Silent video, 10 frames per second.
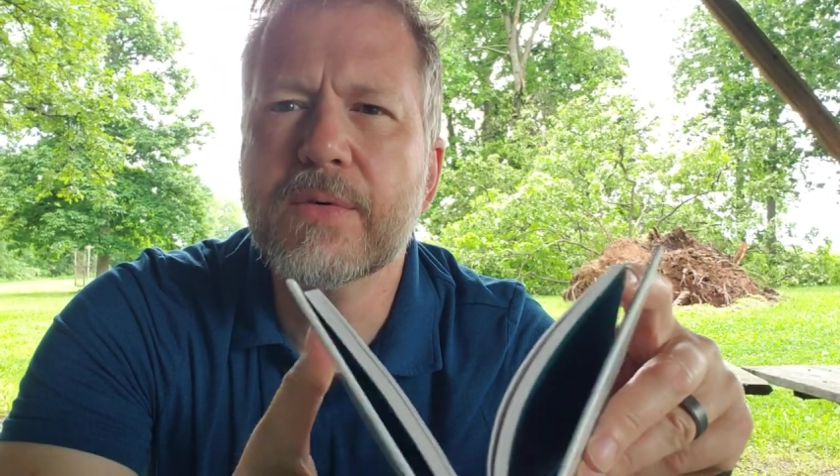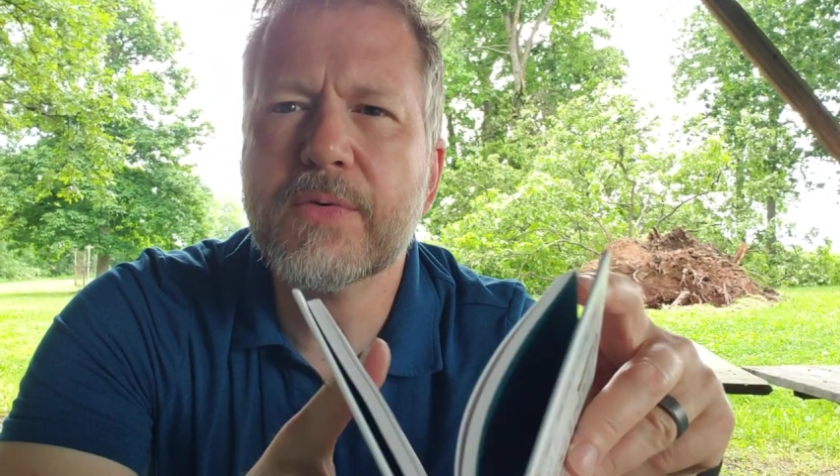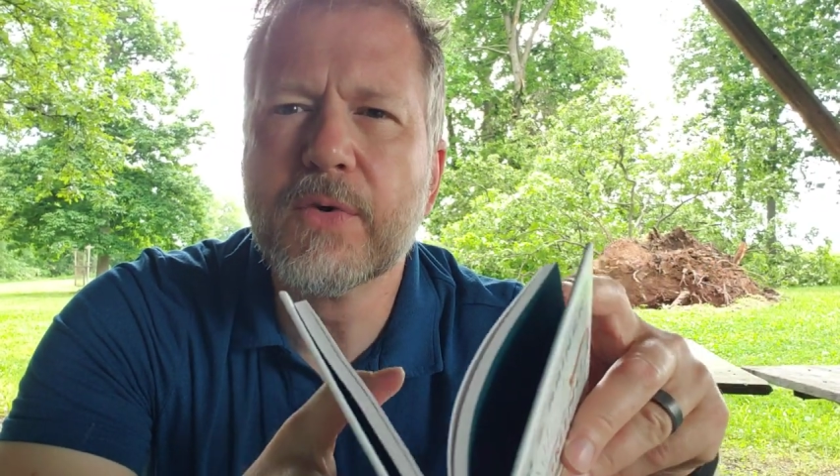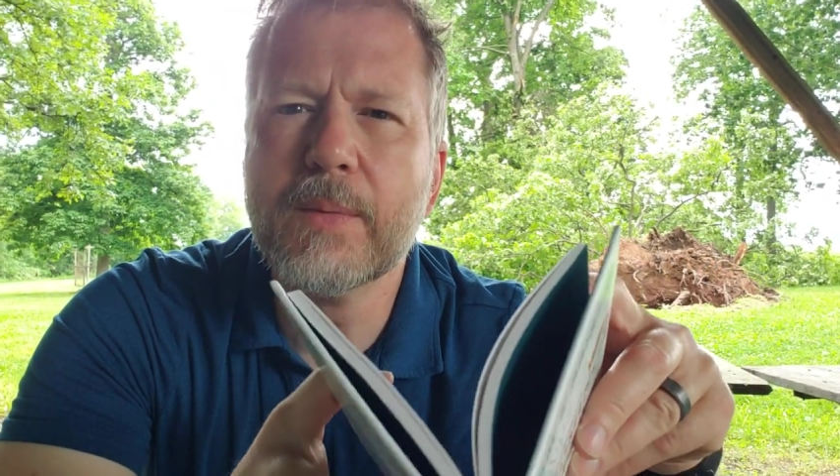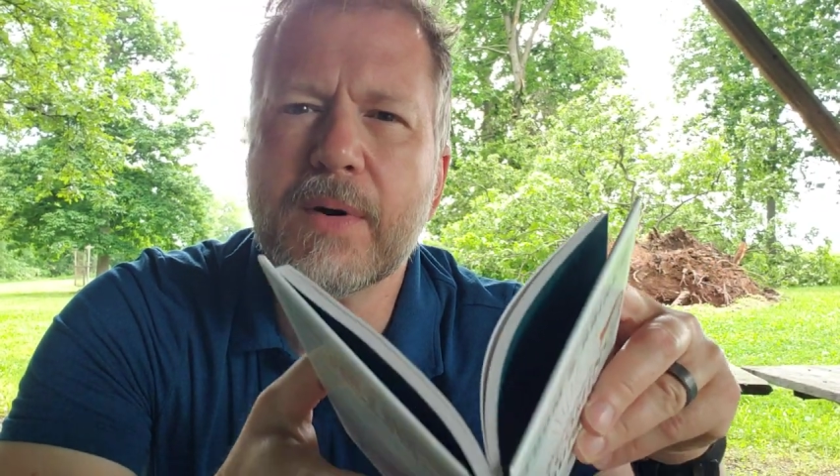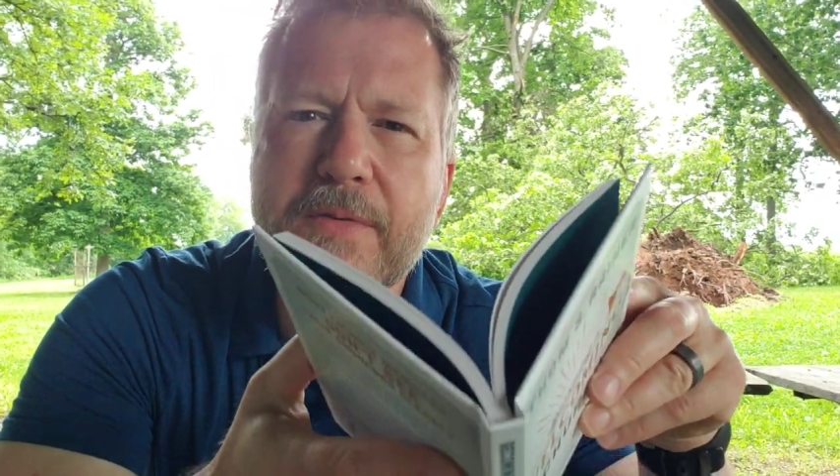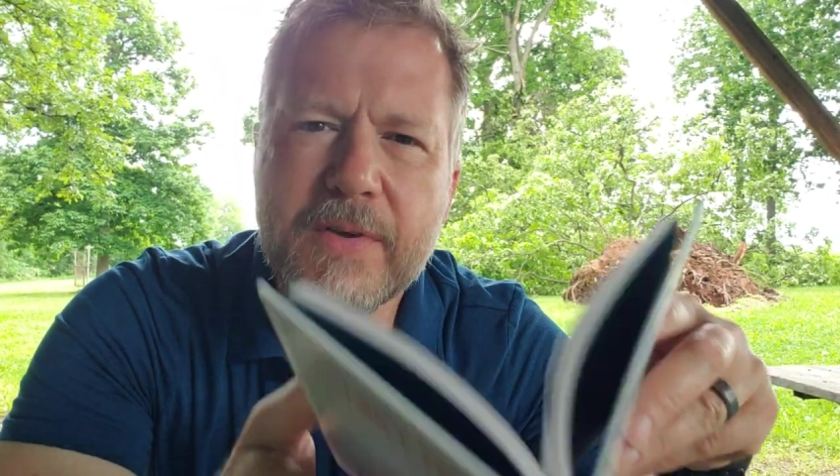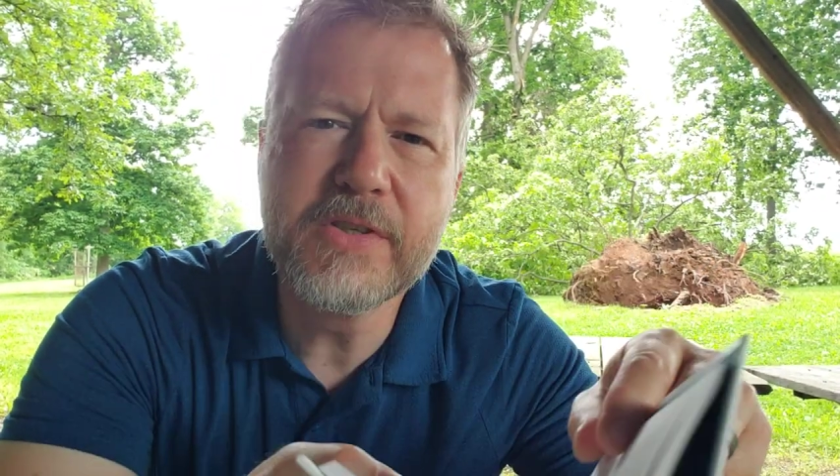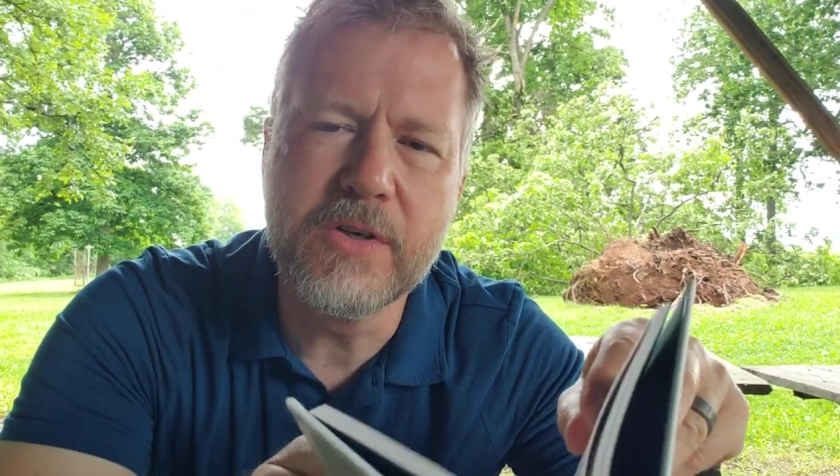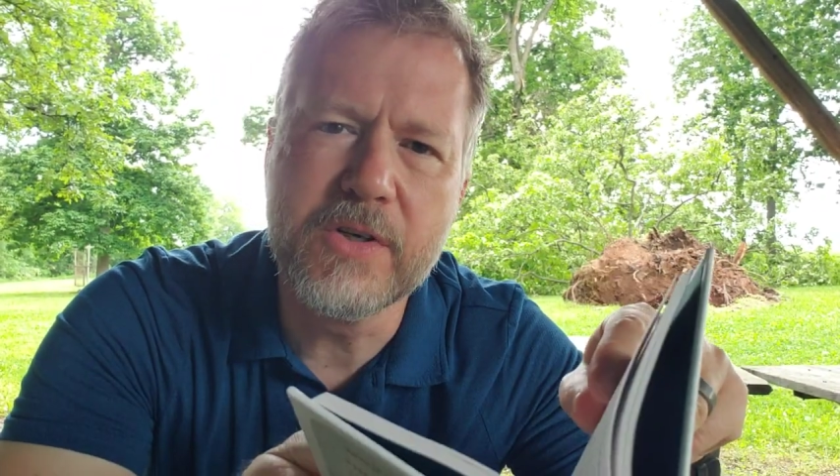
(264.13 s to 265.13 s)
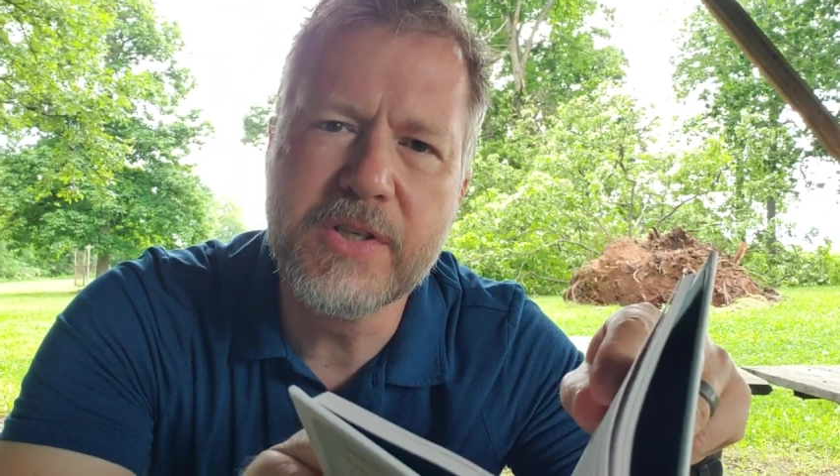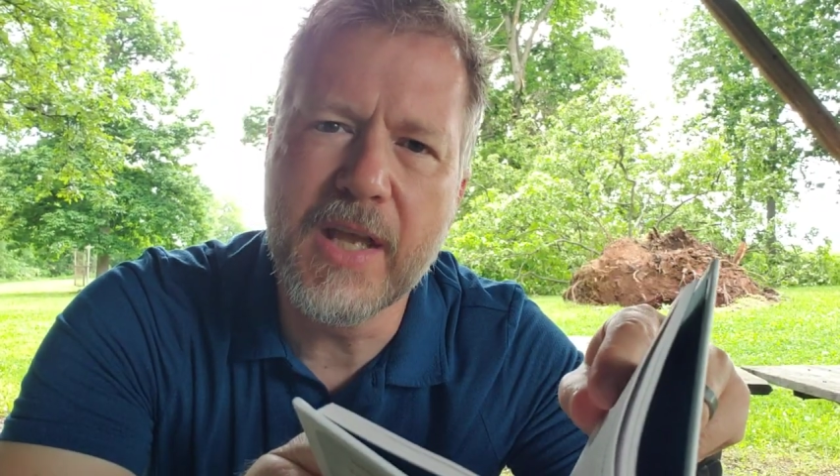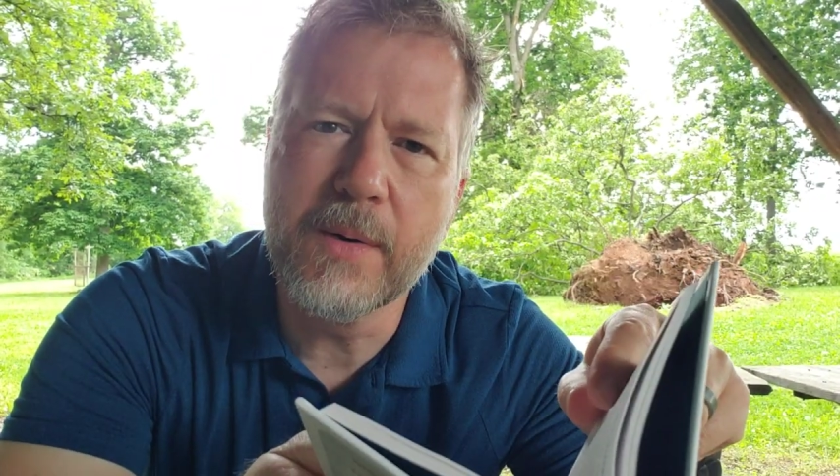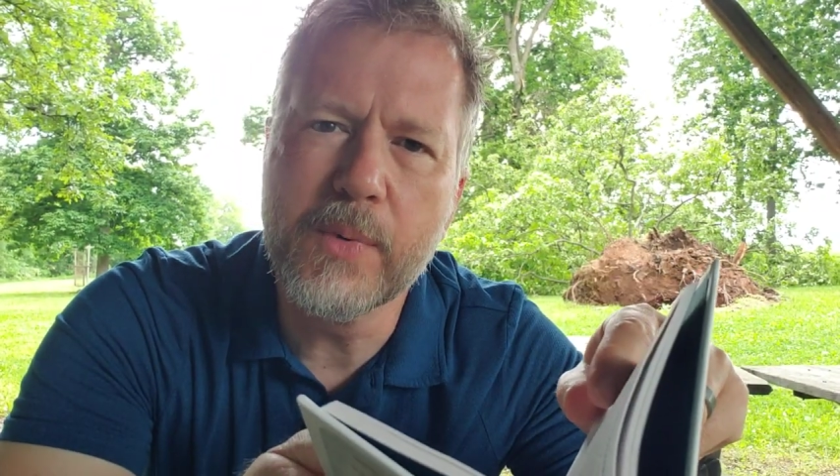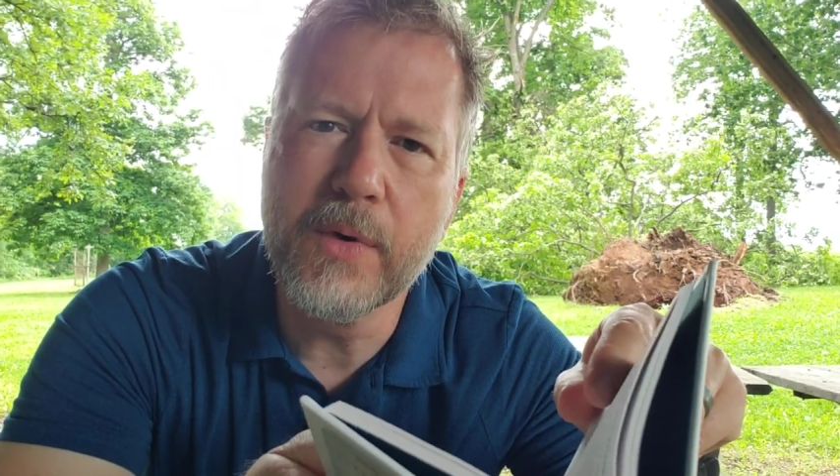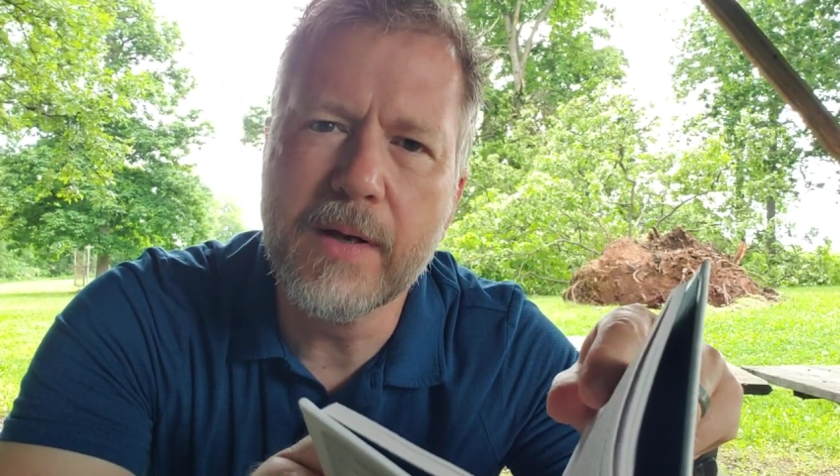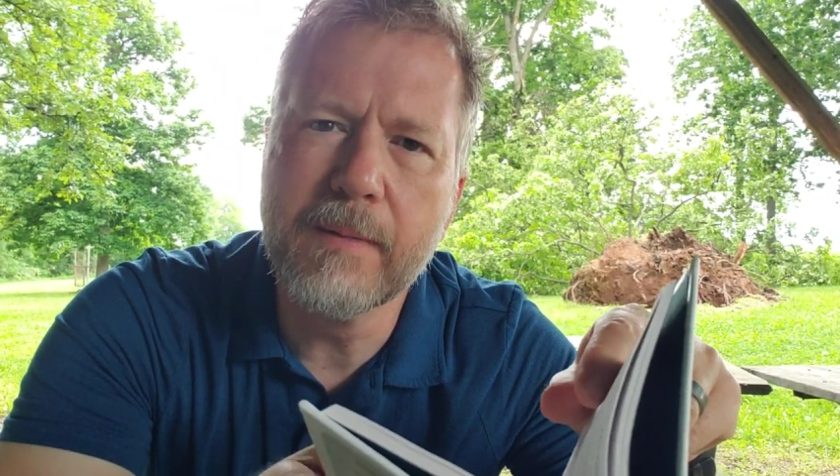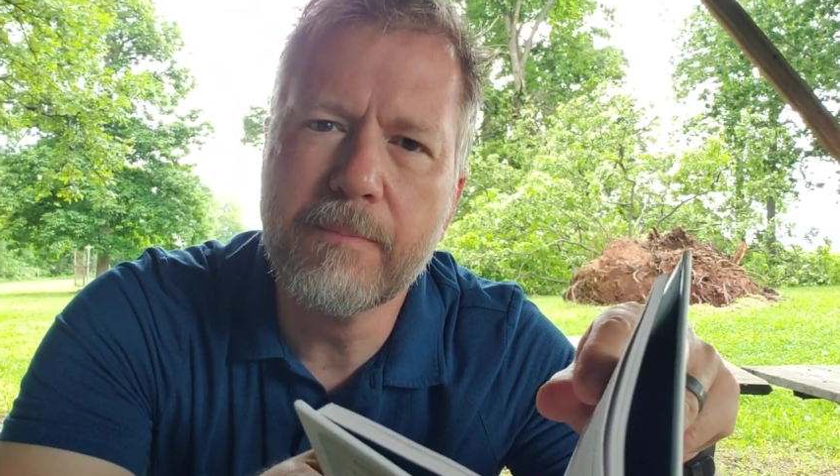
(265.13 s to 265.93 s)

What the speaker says: from a visitor standpoint.